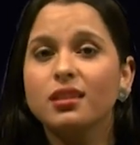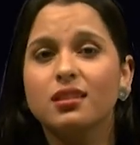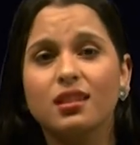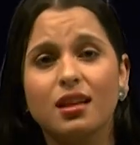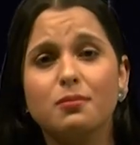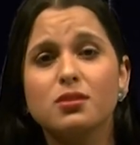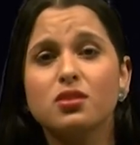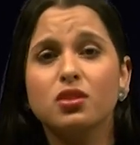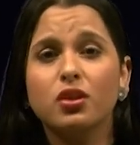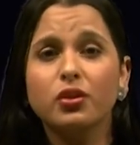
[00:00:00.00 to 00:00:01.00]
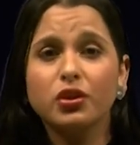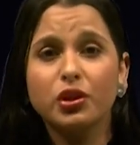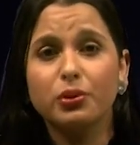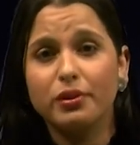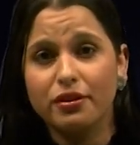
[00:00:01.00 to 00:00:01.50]
clubs, go to
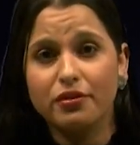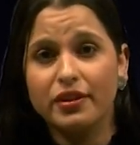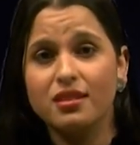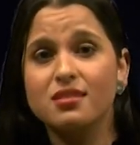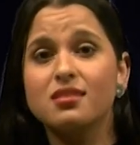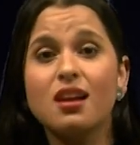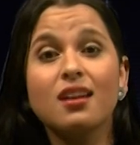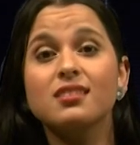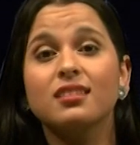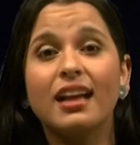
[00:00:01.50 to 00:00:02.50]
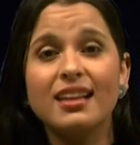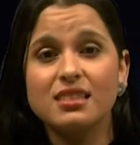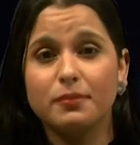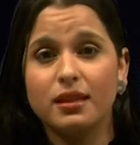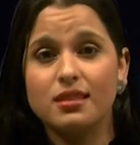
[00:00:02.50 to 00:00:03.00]
career fairs, talk to
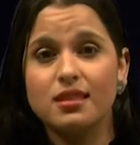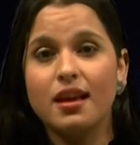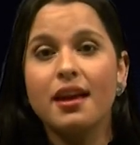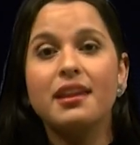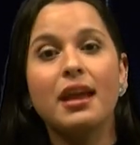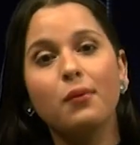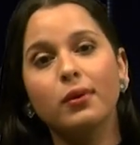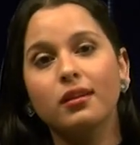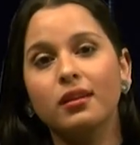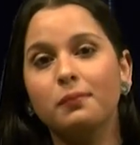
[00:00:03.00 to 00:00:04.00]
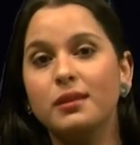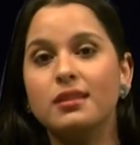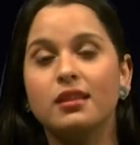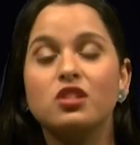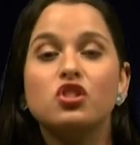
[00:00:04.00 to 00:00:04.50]
classmates. Networking can be
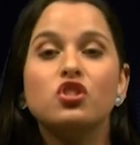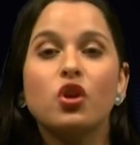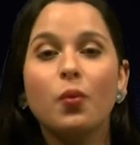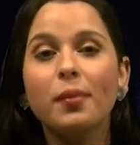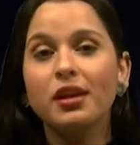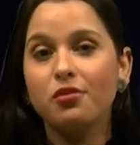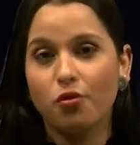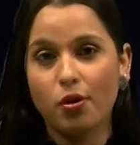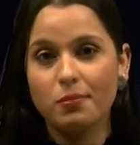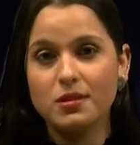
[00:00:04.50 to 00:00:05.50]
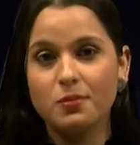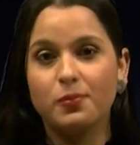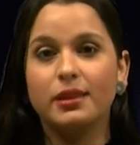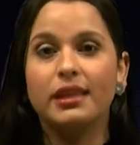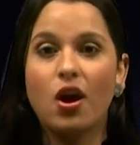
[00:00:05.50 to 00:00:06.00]
done in so many forms,
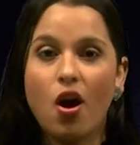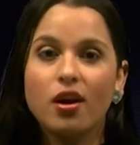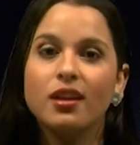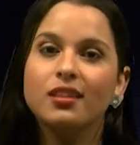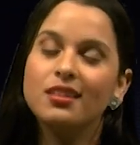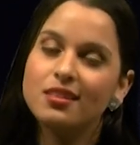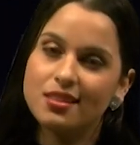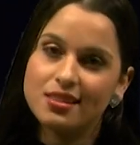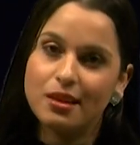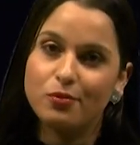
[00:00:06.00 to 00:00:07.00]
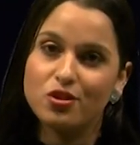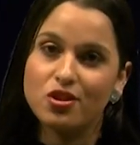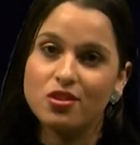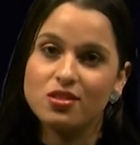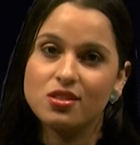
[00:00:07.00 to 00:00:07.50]
but they all can lead to the same
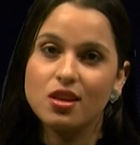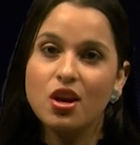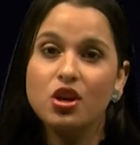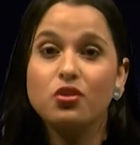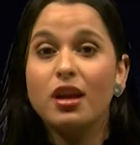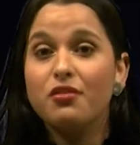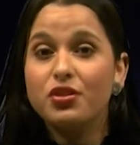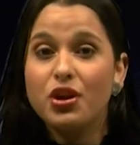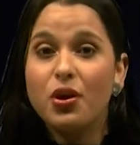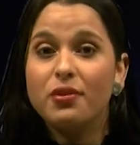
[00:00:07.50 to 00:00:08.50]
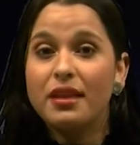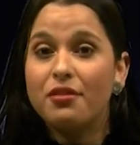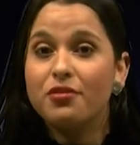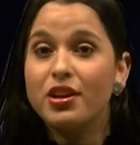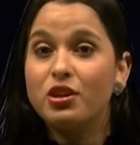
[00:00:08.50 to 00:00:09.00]
results. You never know if
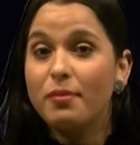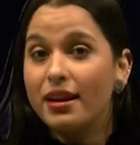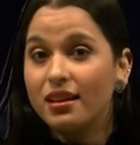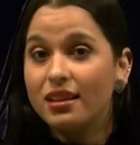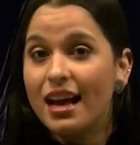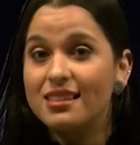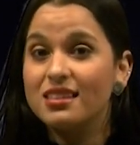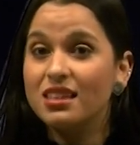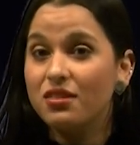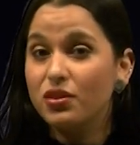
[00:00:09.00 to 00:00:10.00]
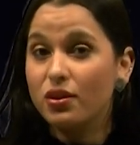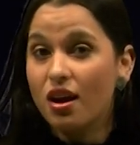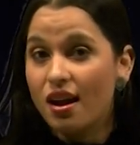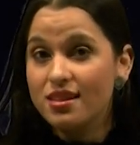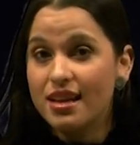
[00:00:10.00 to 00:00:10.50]
that friend you met in class can give you a
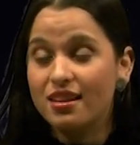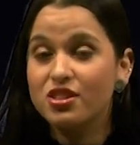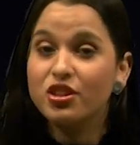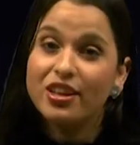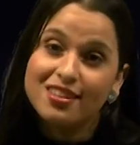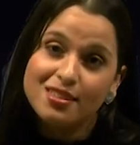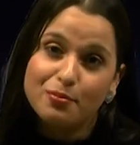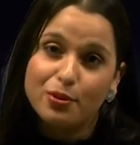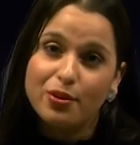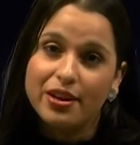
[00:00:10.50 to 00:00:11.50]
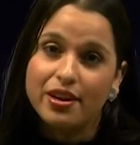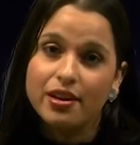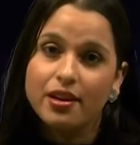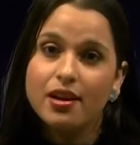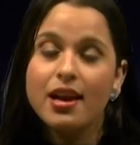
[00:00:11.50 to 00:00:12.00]
contact to your next employer.
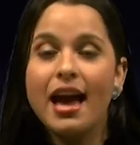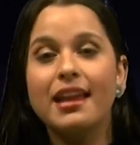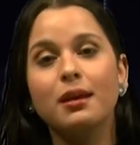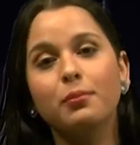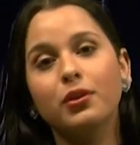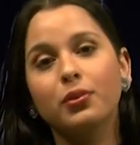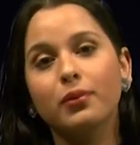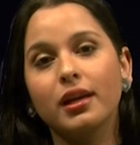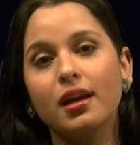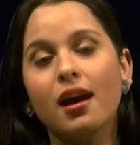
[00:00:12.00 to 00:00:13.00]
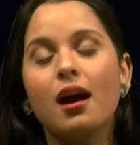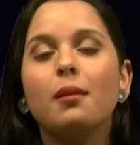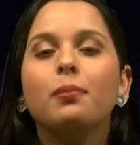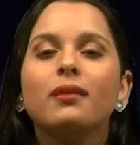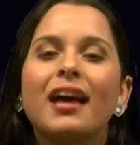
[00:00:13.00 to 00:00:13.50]
And number three,
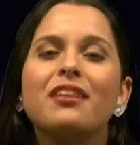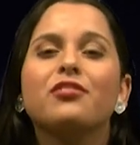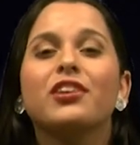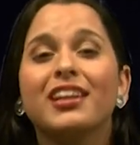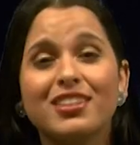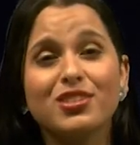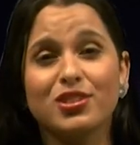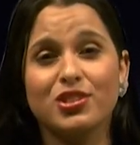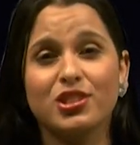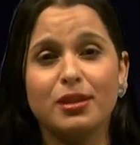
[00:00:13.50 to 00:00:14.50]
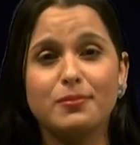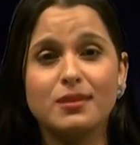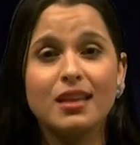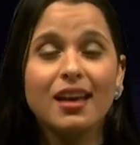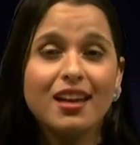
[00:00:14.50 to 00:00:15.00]
apply for internships.
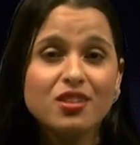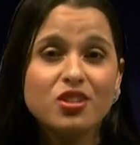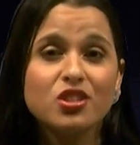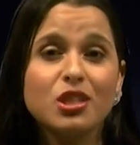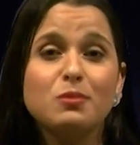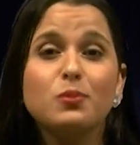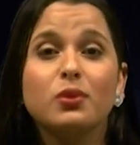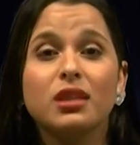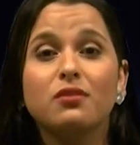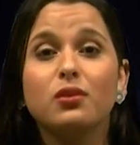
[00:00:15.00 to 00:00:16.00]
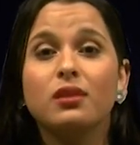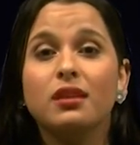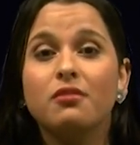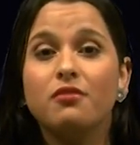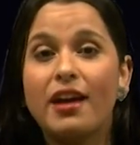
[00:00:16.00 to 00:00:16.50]
Internships will give you
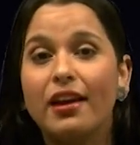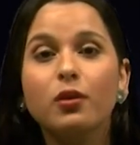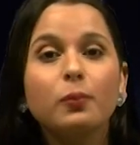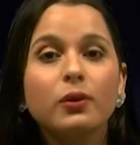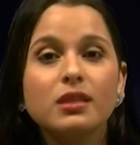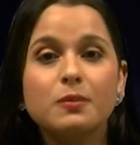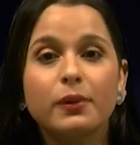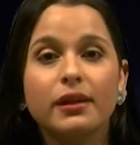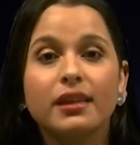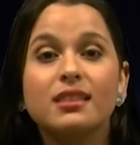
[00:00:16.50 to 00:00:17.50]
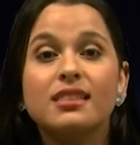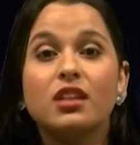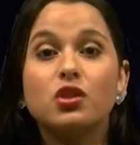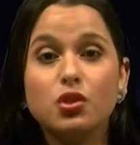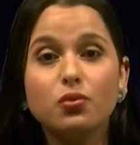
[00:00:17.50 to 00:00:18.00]
the invaluable experience
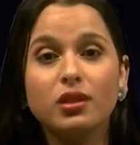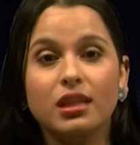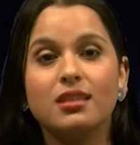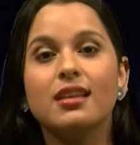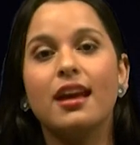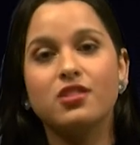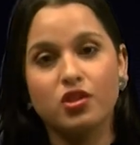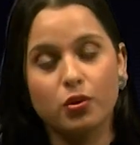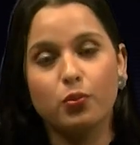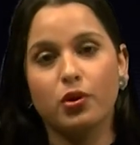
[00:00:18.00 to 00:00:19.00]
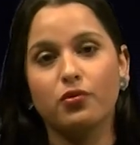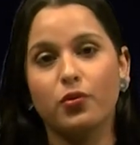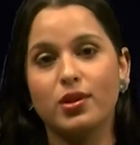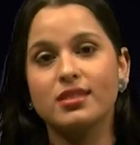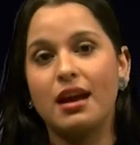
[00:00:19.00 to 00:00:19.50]
that you need to enter the
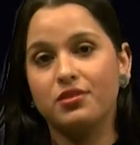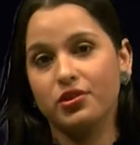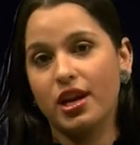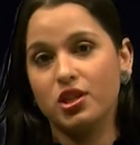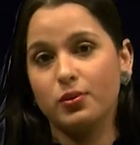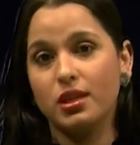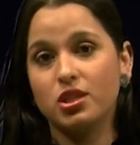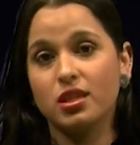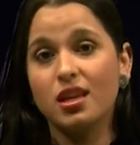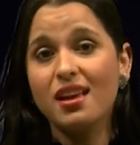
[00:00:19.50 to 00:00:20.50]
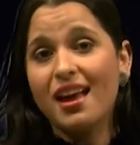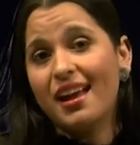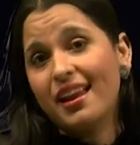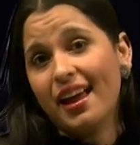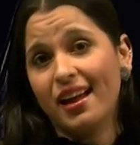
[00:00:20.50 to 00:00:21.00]
workforce after graduation.
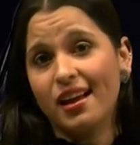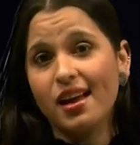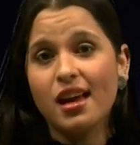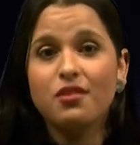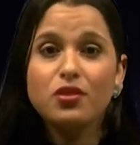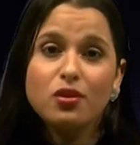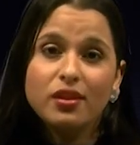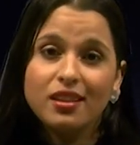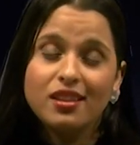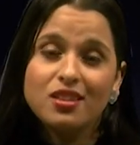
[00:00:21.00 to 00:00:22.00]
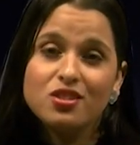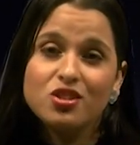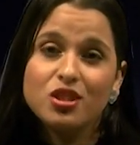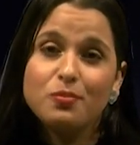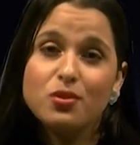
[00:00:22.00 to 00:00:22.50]
And hey, if you don't like the
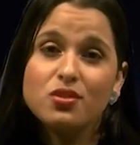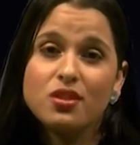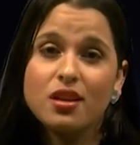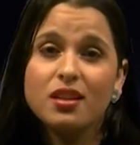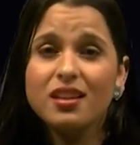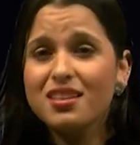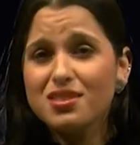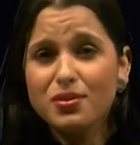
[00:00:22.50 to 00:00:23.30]
internship you started, it's